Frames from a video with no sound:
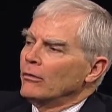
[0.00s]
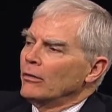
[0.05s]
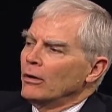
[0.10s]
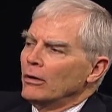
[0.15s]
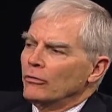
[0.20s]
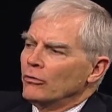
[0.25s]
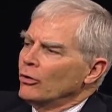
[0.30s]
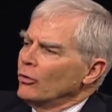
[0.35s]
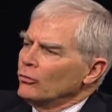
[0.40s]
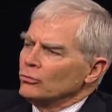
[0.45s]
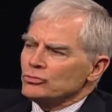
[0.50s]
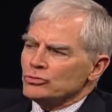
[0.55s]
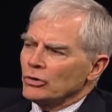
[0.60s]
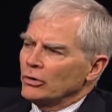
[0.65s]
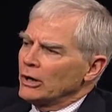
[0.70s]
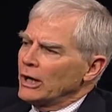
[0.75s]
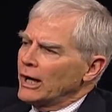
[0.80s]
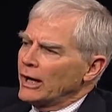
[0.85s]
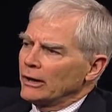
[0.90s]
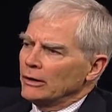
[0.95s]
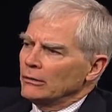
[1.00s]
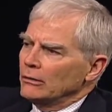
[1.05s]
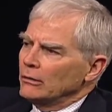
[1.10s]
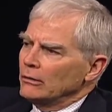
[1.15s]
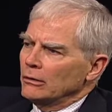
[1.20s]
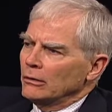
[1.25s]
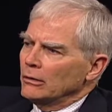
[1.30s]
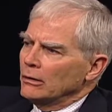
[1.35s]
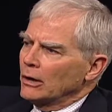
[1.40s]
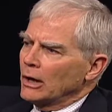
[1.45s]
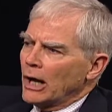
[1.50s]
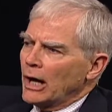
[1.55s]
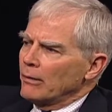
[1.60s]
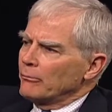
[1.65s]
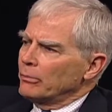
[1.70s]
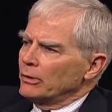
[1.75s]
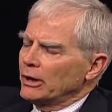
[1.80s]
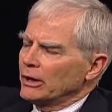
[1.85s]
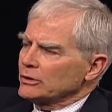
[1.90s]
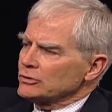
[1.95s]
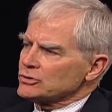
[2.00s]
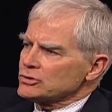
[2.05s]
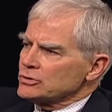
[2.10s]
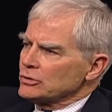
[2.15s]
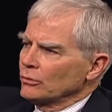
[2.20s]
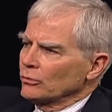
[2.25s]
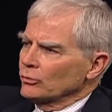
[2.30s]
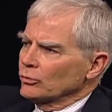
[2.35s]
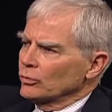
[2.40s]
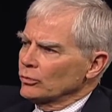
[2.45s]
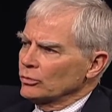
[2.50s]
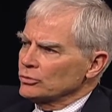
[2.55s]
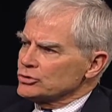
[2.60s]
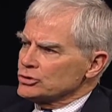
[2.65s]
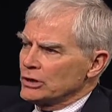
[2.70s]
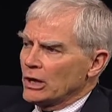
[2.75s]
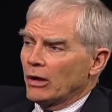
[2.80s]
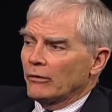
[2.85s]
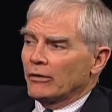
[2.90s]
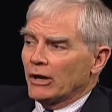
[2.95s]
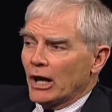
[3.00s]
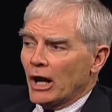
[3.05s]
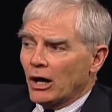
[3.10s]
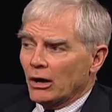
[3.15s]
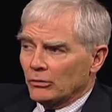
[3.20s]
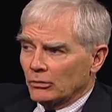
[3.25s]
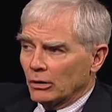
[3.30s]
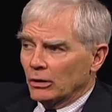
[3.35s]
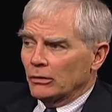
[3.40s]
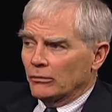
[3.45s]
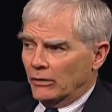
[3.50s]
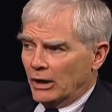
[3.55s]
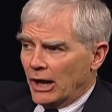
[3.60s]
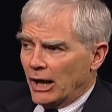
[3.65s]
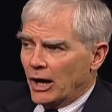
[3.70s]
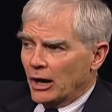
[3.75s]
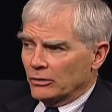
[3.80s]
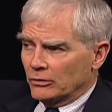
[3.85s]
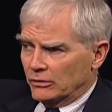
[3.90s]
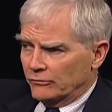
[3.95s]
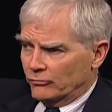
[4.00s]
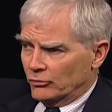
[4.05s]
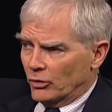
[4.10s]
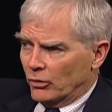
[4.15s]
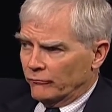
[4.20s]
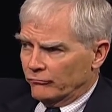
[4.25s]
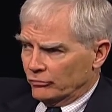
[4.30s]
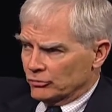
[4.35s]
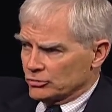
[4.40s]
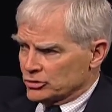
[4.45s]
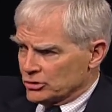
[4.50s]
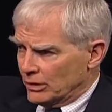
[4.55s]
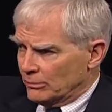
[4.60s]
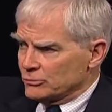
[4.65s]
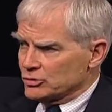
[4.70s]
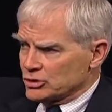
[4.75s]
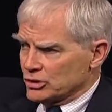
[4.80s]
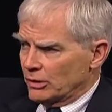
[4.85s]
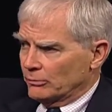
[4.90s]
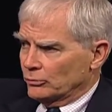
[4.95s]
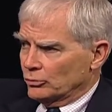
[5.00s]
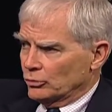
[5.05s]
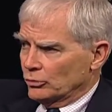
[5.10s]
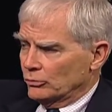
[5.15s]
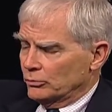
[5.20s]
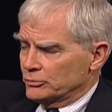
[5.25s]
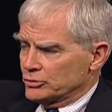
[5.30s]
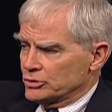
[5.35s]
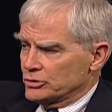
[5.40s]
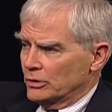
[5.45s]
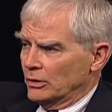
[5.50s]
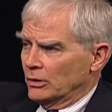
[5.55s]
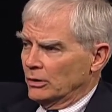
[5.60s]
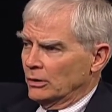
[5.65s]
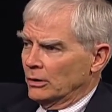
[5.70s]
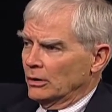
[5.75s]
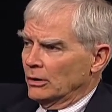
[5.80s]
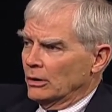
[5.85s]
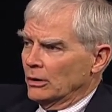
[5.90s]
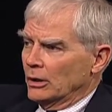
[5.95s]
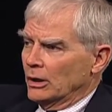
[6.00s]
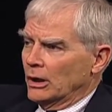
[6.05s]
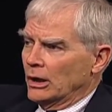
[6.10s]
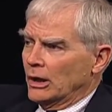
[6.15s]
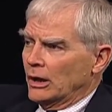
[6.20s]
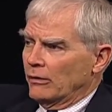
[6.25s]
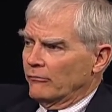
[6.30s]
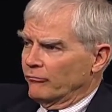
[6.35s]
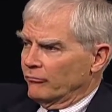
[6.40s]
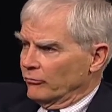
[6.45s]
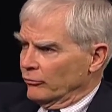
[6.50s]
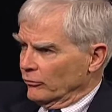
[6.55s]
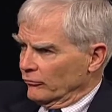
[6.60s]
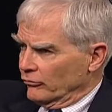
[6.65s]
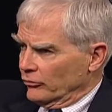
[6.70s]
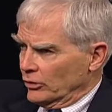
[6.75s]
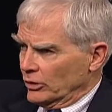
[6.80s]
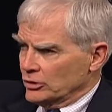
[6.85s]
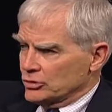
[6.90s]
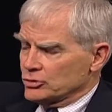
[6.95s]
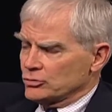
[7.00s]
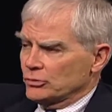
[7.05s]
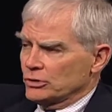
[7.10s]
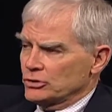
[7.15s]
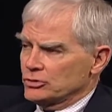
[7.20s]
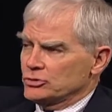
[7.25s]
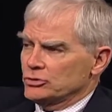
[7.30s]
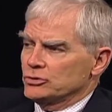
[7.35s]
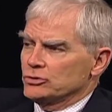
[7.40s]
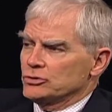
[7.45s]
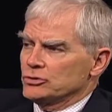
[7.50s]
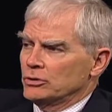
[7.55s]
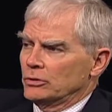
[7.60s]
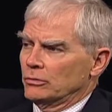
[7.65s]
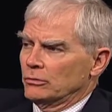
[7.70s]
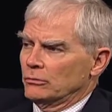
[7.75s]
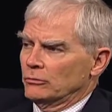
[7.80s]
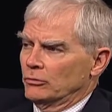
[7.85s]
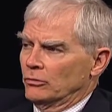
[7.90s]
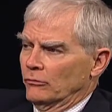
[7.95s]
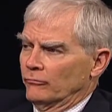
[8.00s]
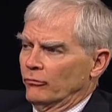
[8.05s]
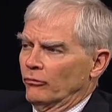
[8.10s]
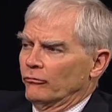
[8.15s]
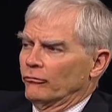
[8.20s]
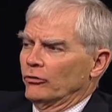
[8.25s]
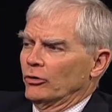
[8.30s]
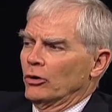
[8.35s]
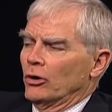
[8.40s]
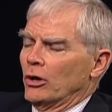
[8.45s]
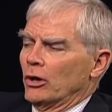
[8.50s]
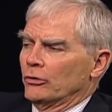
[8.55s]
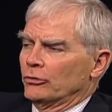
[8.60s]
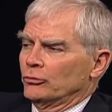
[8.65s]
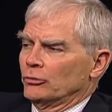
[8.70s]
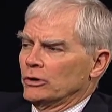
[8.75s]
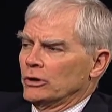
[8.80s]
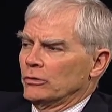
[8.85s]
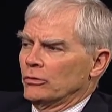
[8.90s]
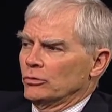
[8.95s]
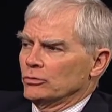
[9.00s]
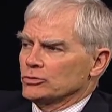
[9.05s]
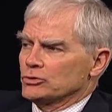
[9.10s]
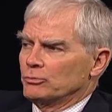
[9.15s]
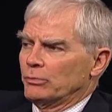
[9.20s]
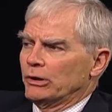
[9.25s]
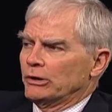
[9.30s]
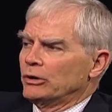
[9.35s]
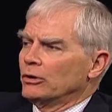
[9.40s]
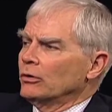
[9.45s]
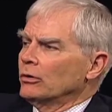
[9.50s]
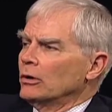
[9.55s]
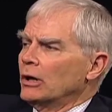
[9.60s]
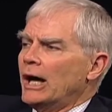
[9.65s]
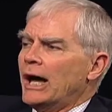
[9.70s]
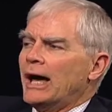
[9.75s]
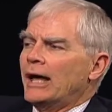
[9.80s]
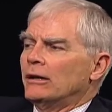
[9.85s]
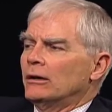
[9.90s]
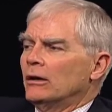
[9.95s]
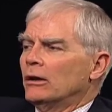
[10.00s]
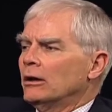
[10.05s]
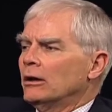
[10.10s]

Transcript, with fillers: those are not complex rules. Now they are they are difficult for some subgroups uh, for various reasons to, to fulfill all three of those. But they're not